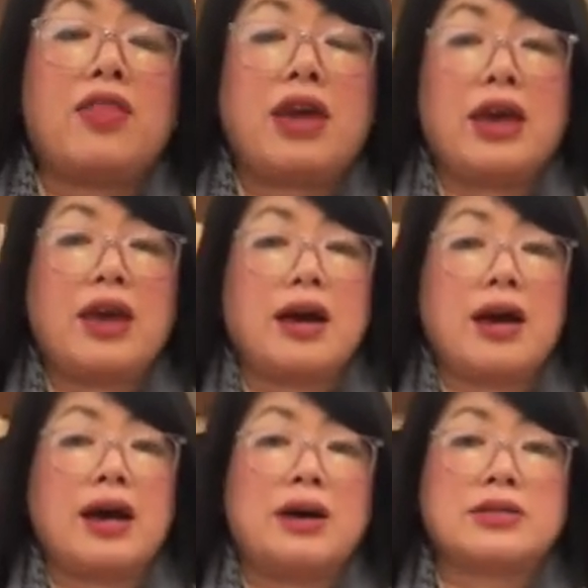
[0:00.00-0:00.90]
the
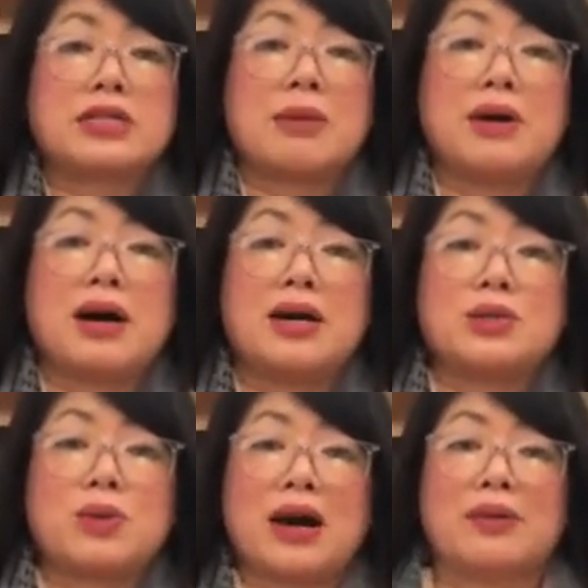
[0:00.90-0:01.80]
uh, summer
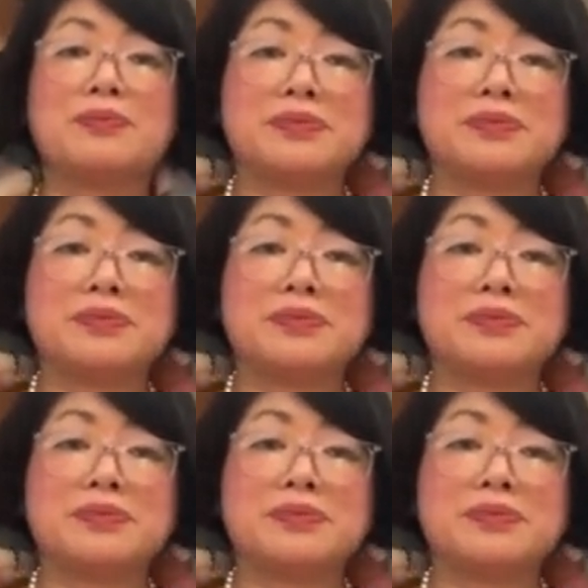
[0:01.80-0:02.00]
as well.